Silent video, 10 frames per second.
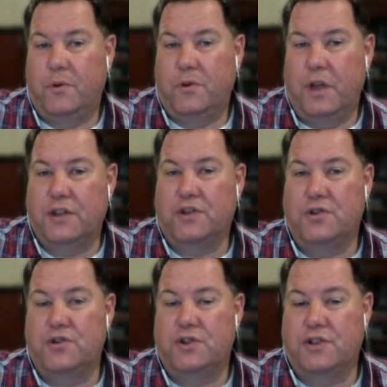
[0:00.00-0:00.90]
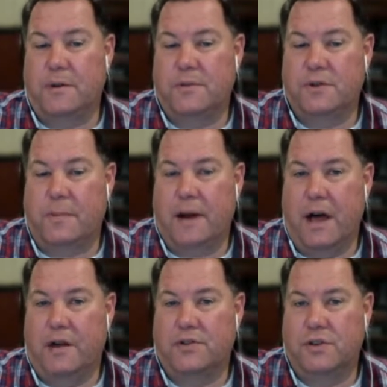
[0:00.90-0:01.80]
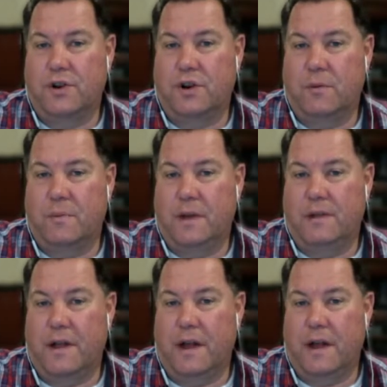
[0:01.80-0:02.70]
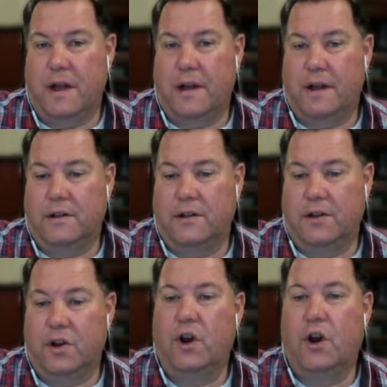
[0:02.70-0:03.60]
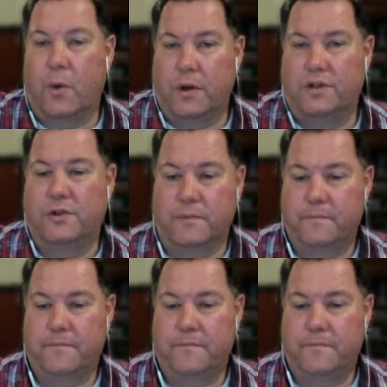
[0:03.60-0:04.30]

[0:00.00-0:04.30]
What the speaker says: introduce yourself to somebody else, you're going to be like, you're going to know what to do.